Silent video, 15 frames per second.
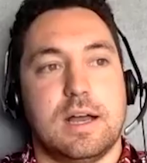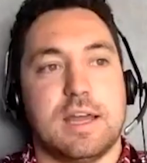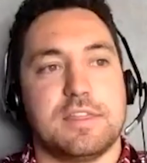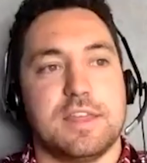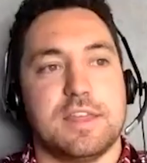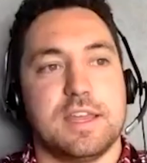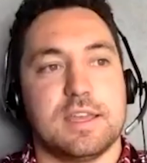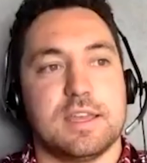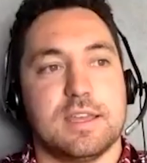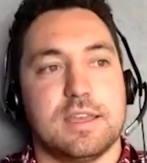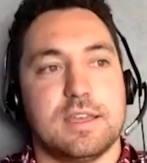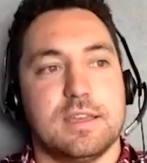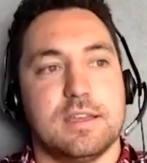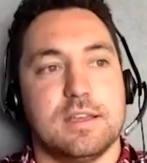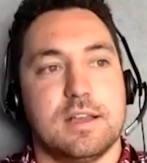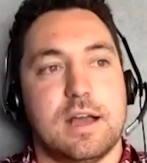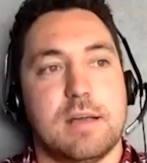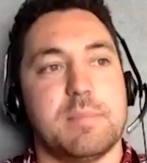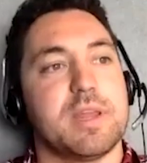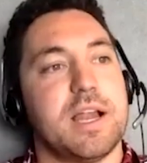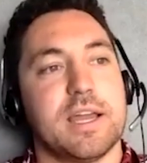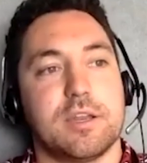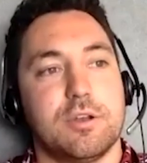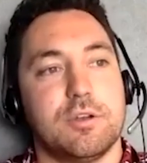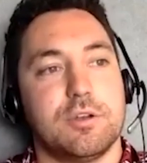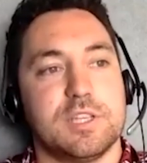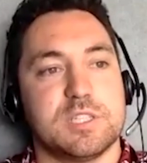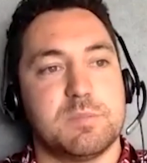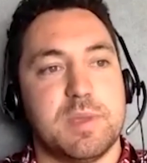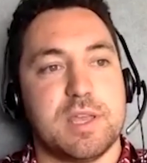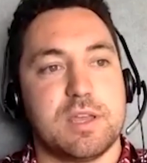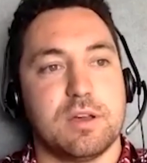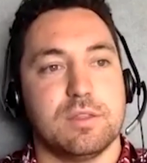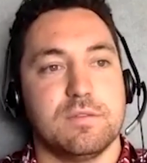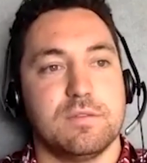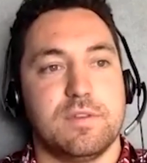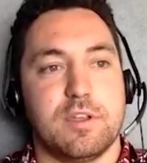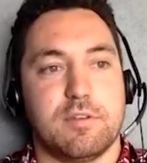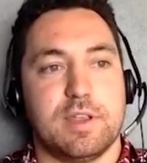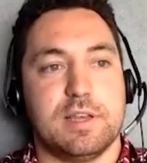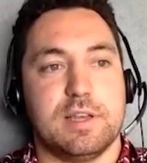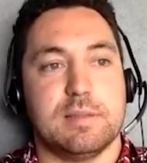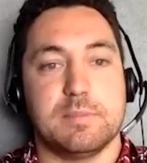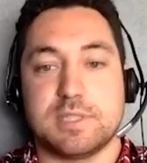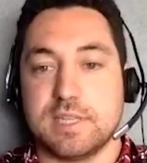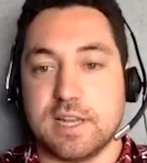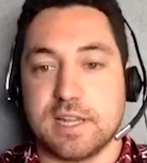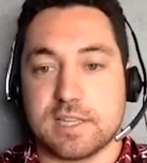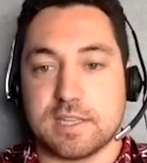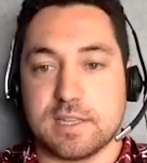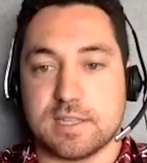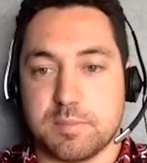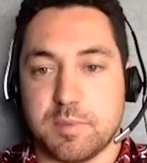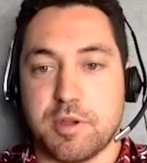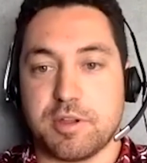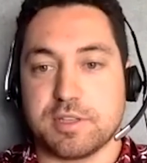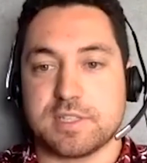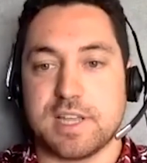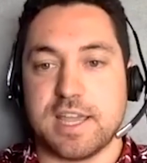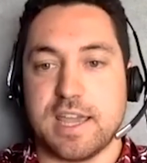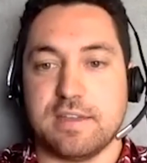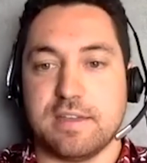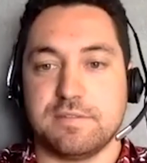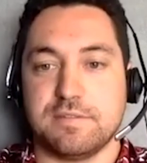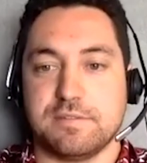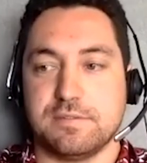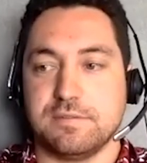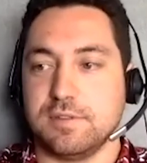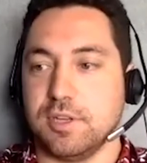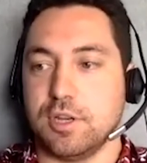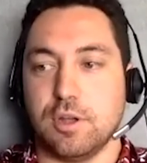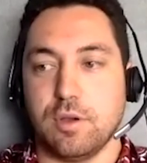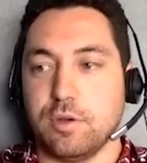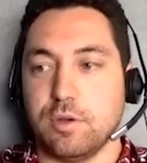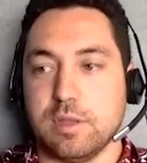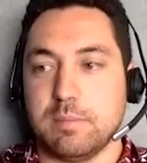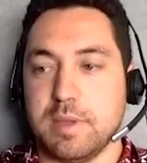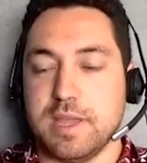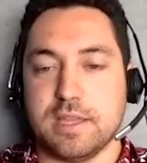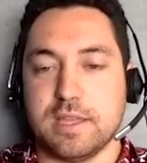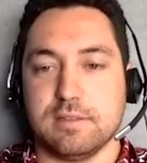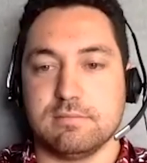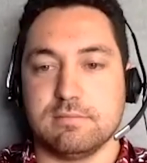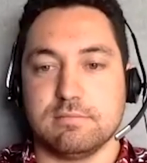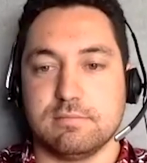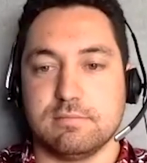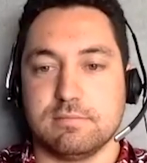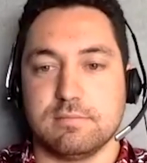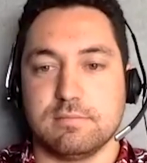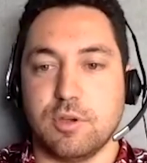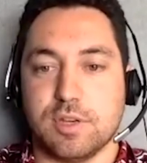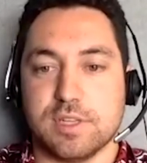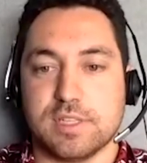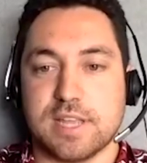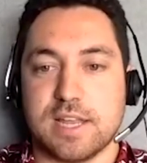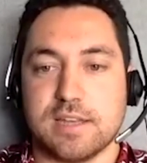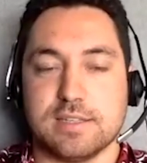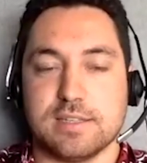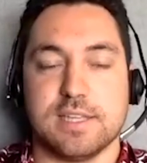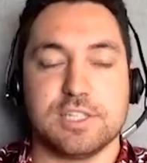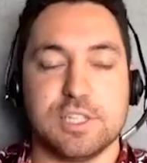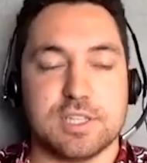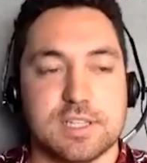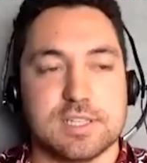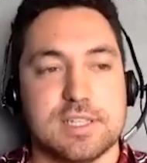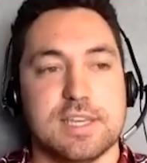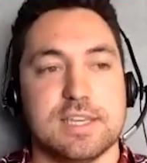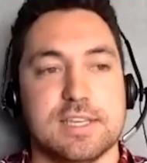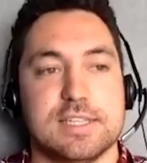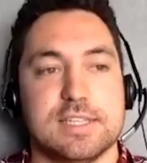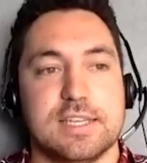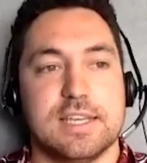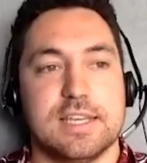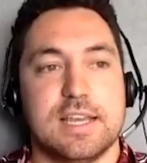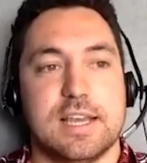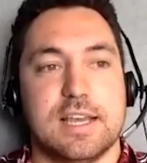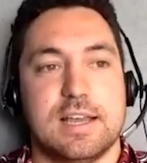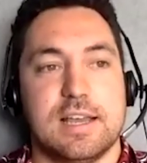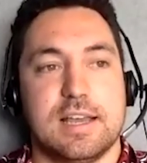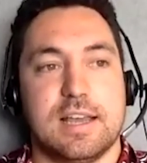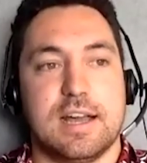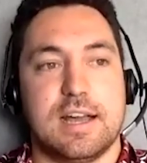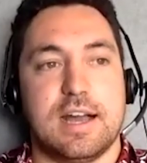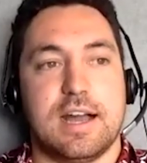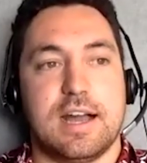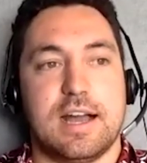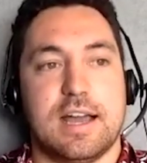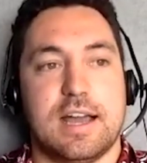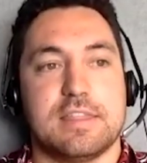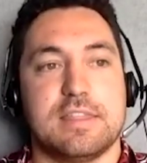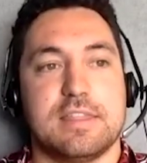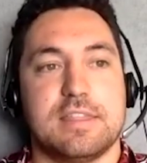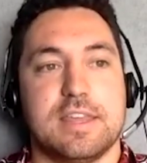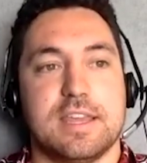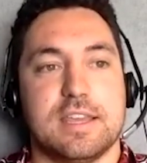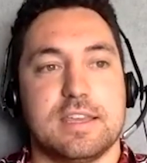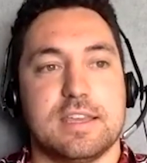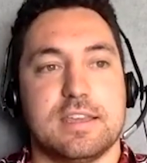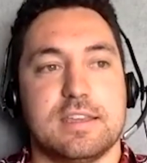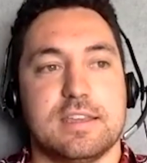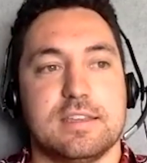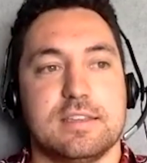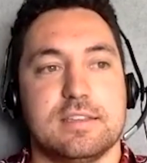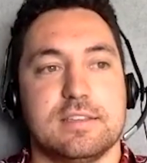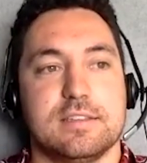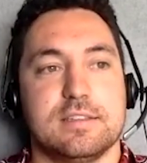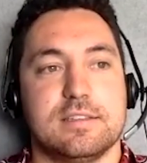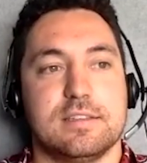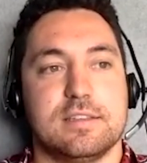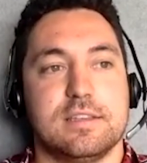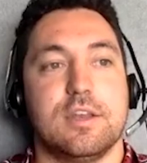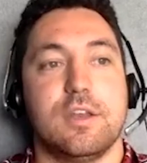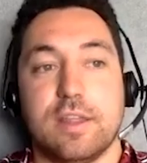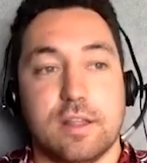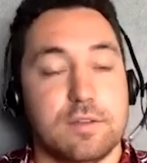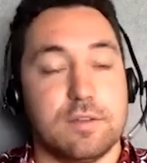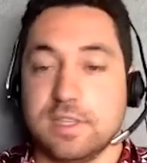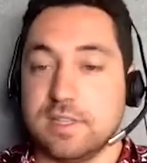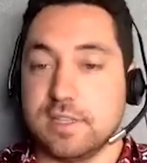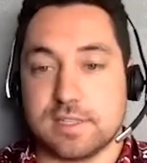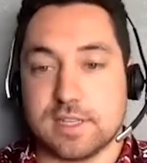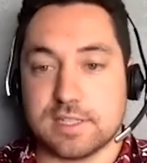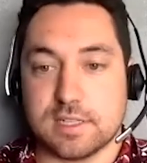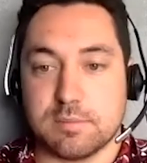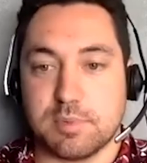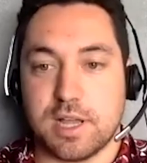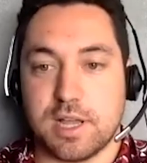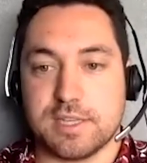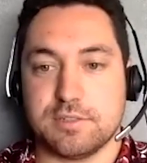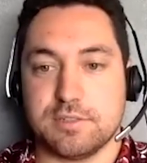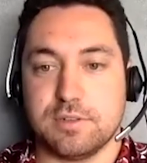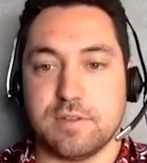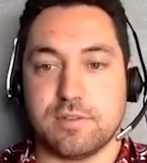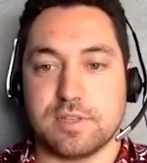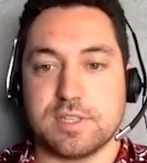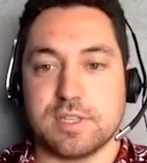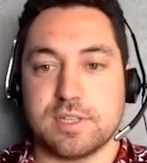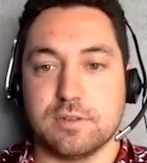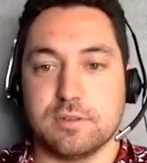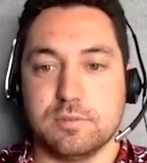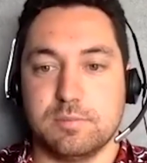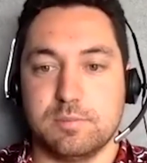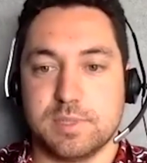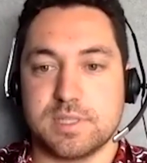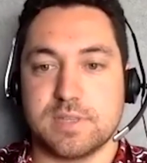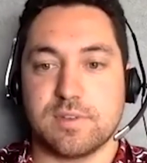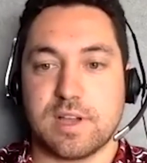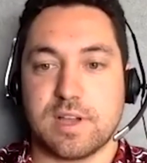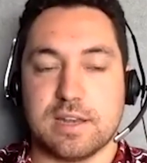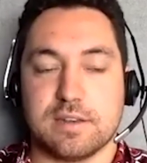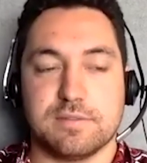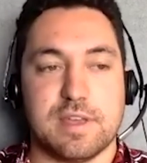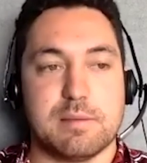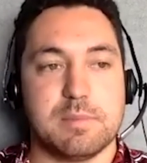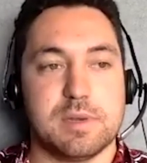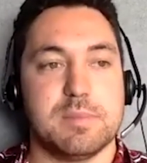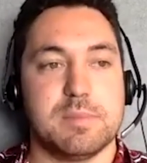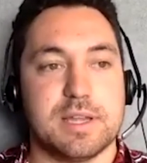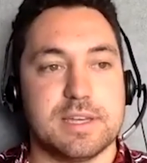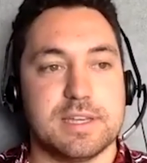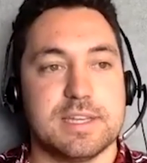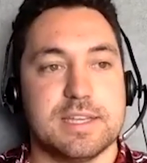think, I can only speak on the very limited experience I have, only started teaching this year. I think, and obviously this doesn't apply to every single Pacific Island family, but